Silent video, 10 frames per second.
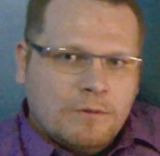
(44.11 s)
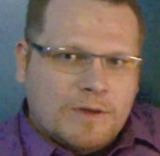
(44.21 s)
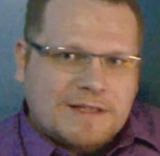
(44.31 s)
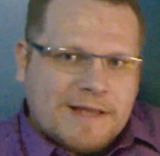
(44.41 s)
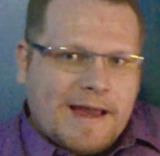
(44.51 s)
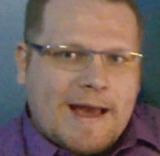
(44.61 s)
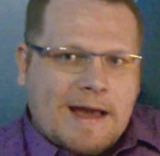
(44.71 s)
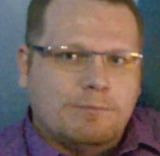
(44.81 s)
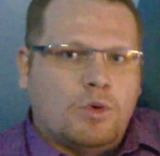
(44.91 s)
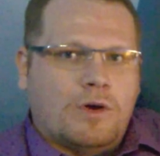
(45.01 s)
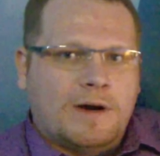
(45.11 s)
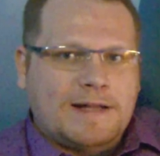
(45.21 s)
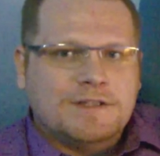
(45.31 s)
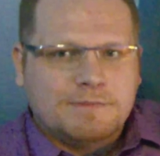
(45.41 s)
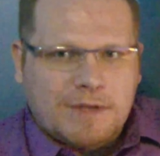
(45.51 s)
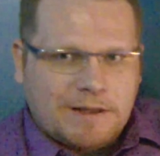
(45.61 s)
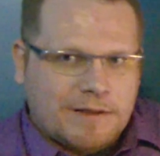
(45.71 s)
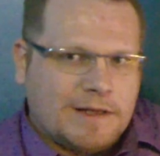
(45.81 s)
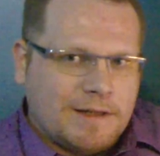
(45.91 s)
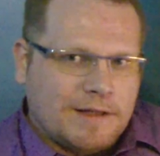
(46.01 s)
When I say onboard, I just mean
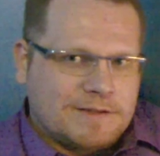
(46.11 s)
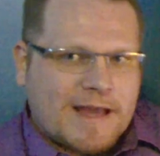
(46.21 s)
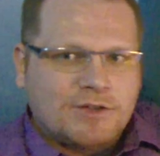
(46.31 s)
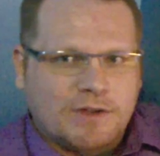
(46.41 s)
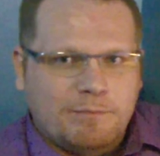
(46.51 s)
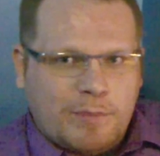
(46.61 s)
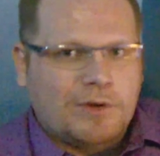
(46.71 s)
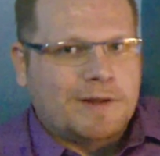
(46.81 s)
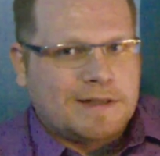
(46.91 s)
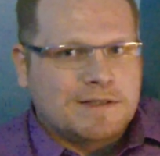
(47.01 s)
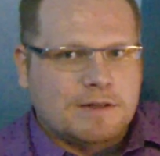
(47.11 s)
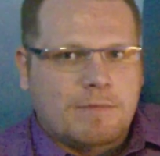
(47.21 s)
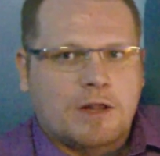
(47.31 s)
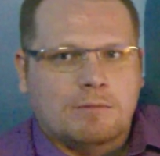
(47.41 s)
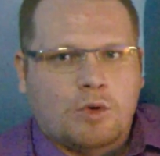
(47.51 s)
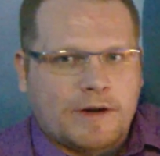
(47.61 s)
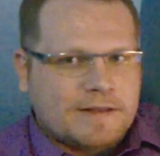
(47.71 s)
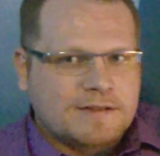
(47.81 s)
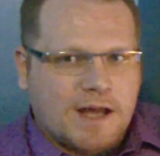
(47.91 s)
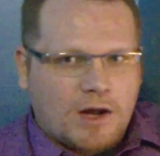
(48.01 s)
that it's actually built into the motherboard
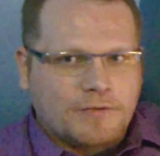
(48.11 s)
itself,